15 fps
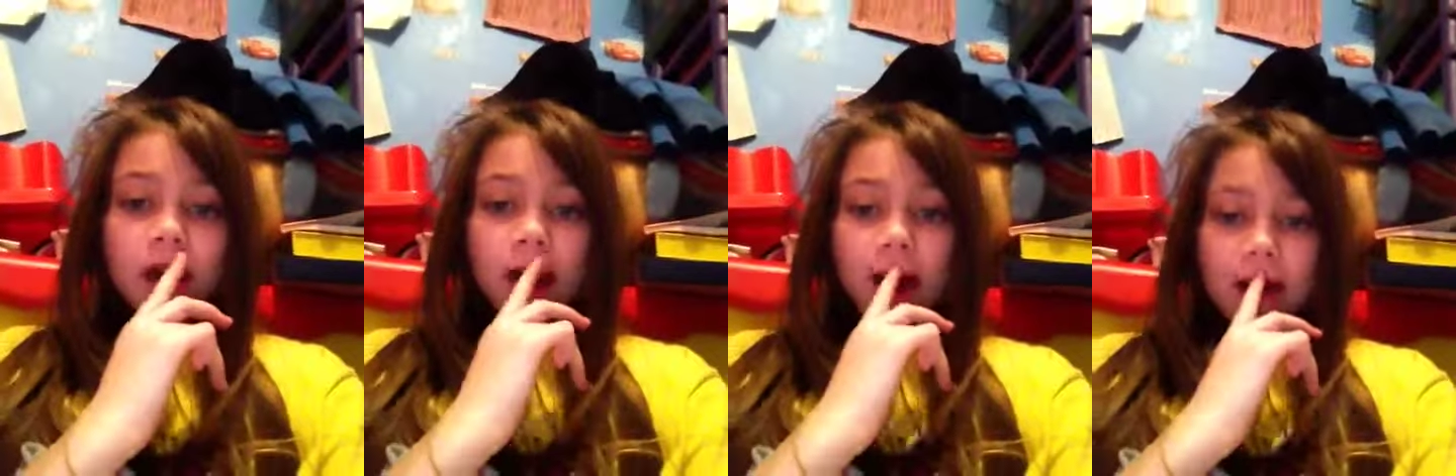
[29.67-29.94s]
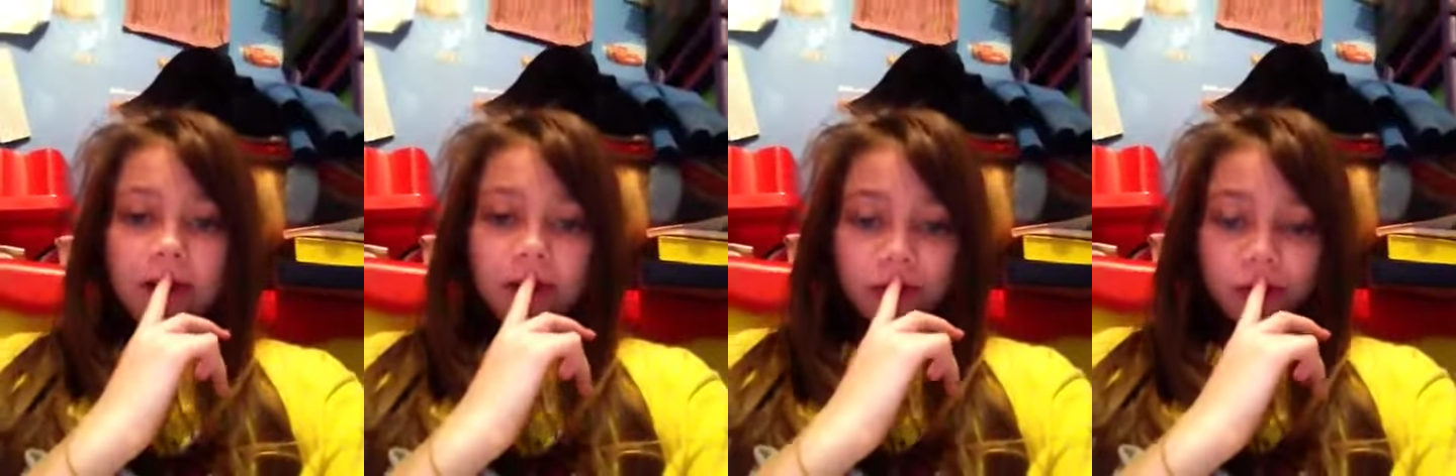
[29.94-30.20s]

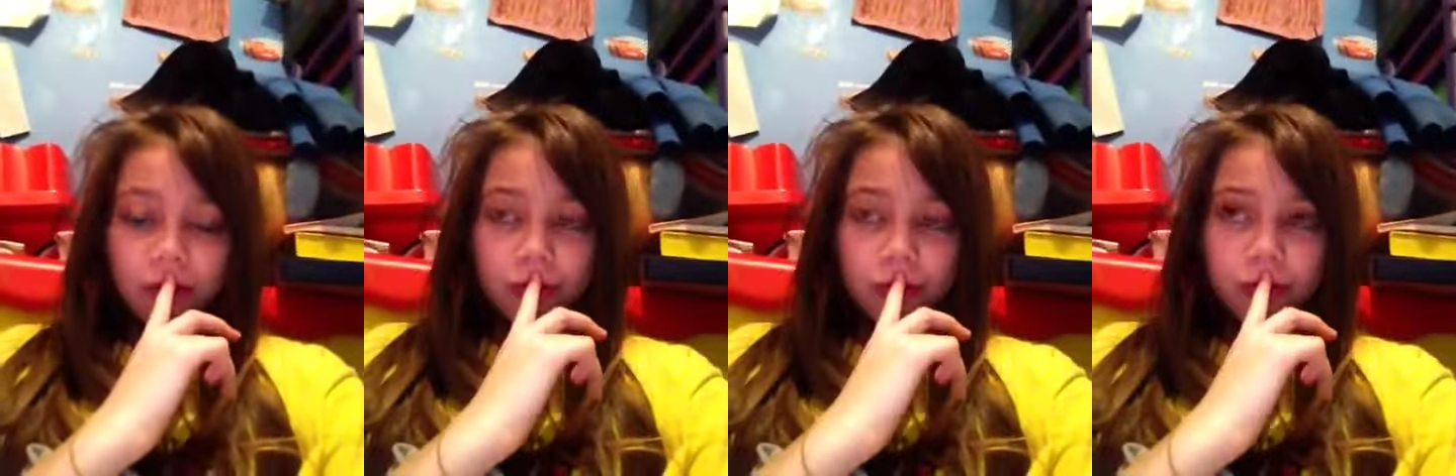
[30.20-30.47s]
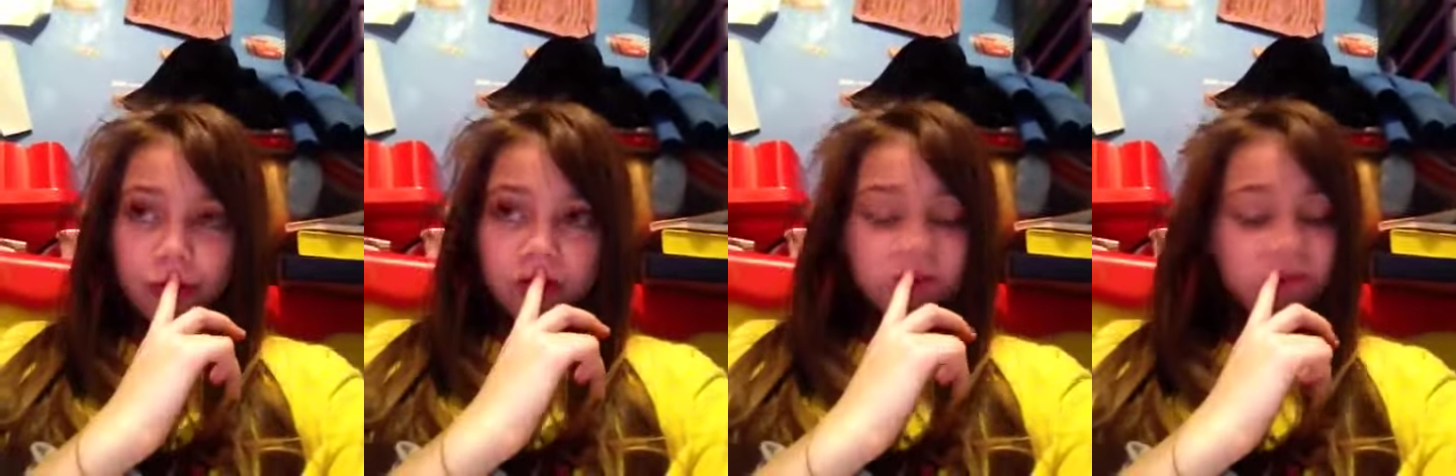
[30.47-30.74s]
And
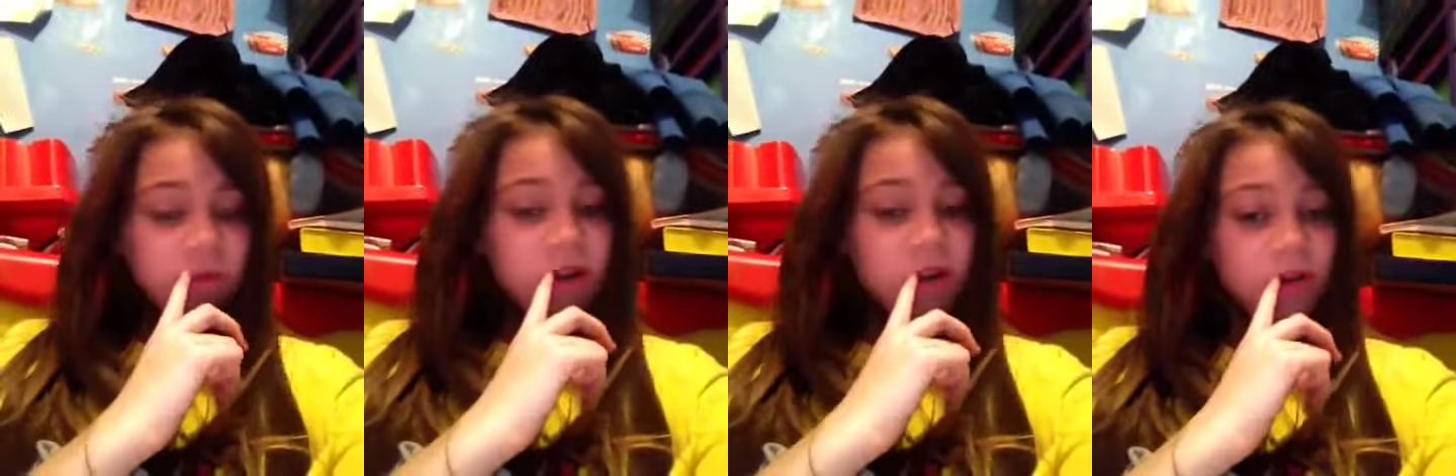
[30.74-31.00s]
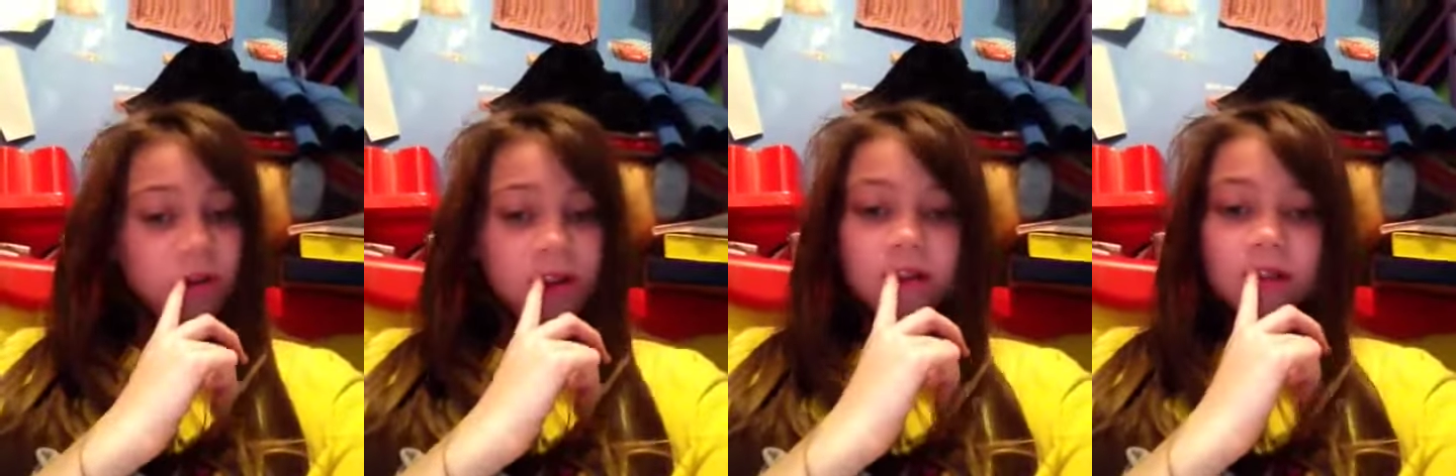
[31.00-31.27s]
that's
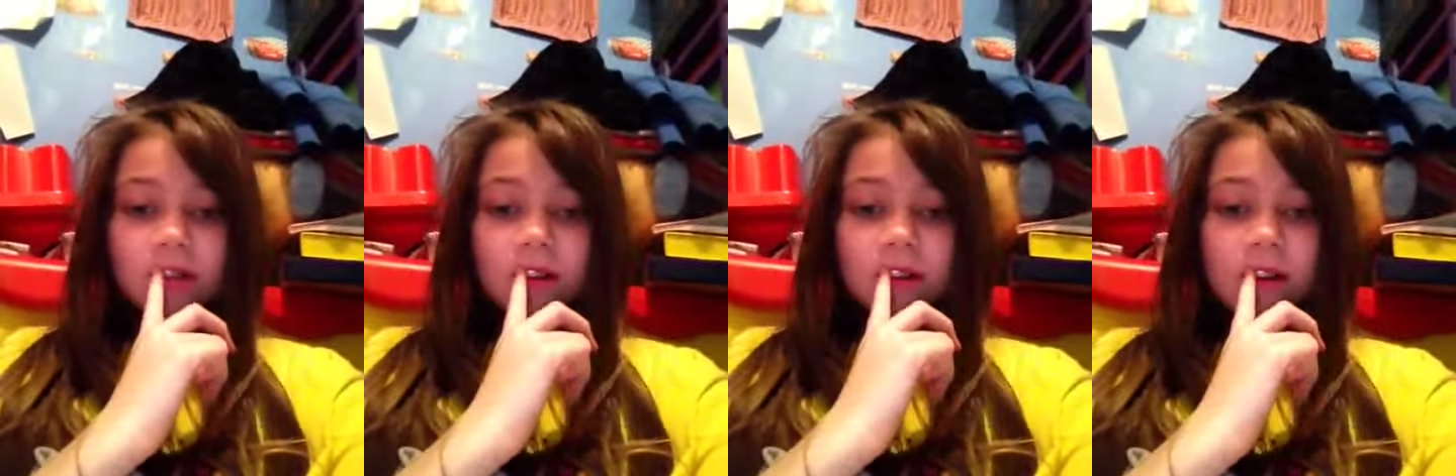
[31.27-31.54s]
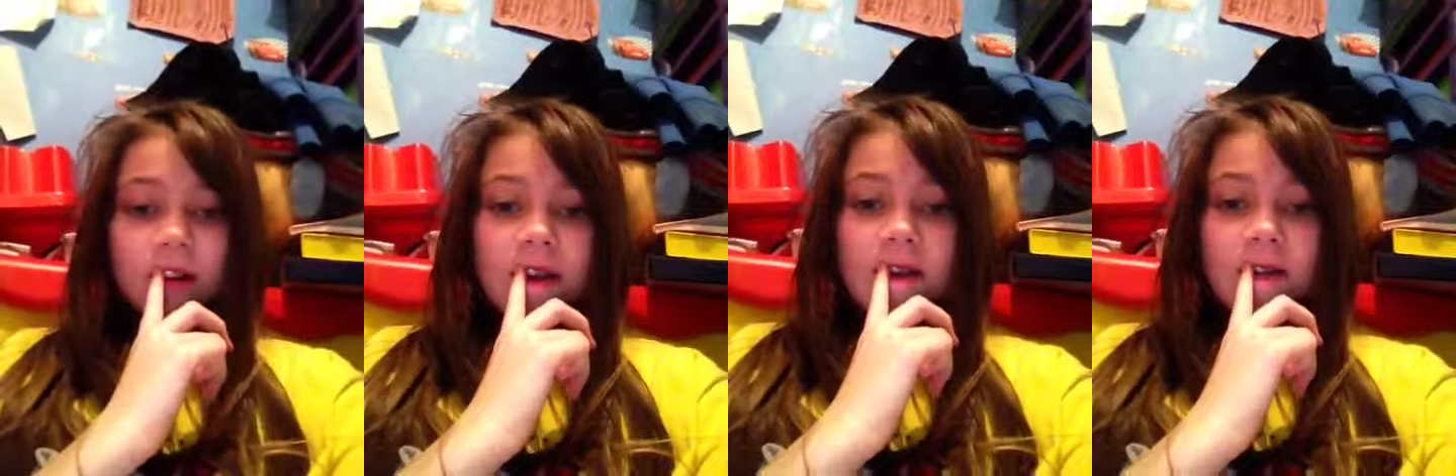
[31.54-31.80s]
about it, really.